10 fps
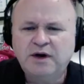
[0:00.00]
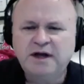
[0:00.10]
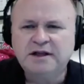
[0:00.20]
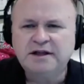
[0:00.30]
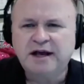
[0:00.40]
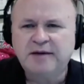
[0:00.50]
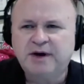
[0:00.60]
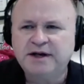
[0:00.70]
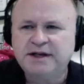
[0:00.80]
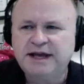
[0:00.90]
a lot of
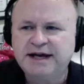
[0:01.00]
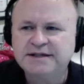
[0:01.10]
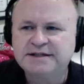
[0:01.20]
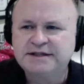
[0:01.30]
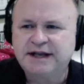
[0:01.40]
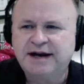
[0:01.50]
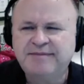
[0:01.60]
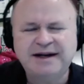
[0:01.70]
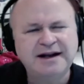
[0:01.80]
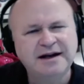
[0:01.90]
podcasts, and I've
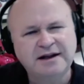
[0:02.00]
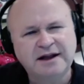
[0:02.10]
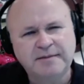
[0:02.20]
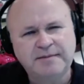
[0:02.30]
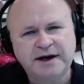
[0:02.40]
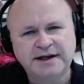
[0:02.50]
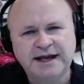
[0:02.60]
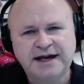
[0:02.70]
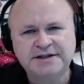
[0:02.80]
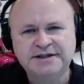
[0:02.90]
been on a lot of podcasts,